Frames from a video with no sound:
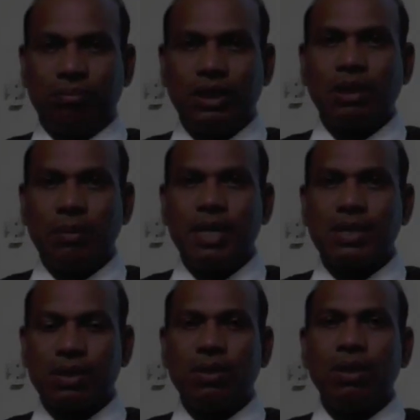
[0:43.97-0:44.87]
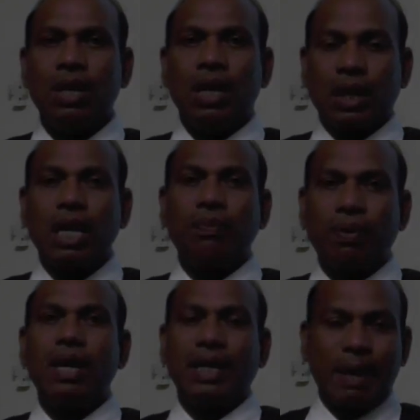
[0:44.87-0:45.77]
that means
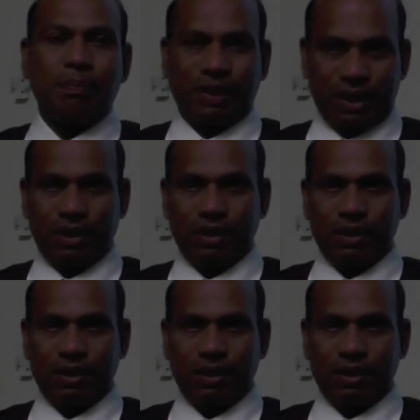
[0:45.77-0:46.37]
rainfall depth,